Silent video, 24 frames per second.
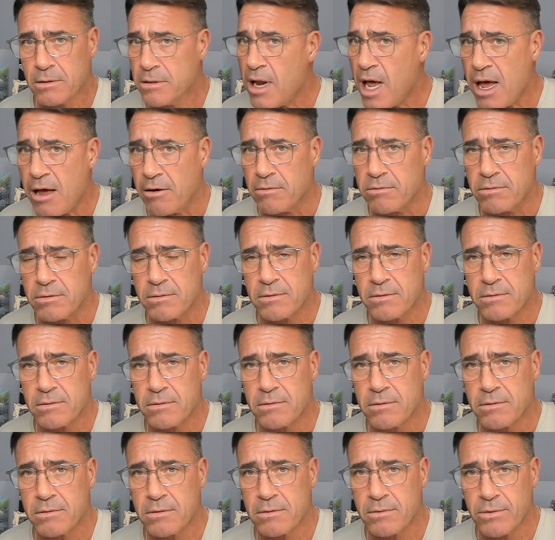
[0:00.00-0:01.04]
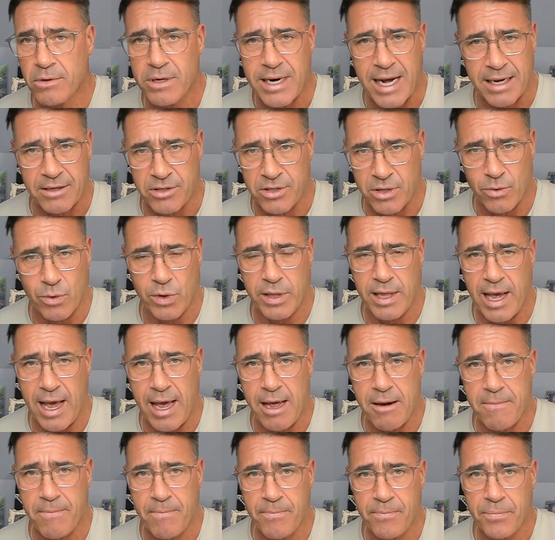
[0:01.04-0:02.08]
No, they're not doing
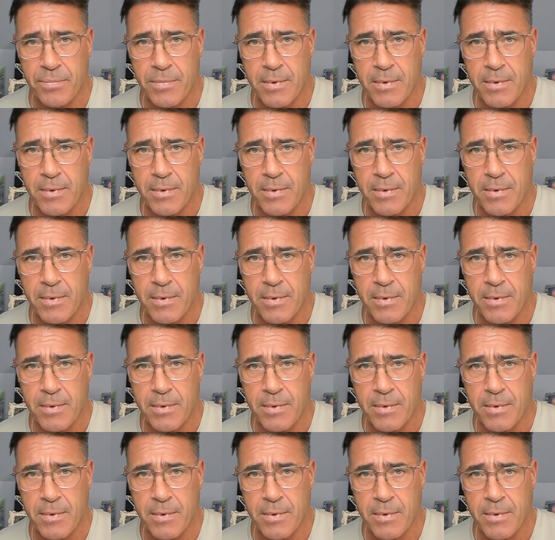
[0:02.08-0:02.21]
that.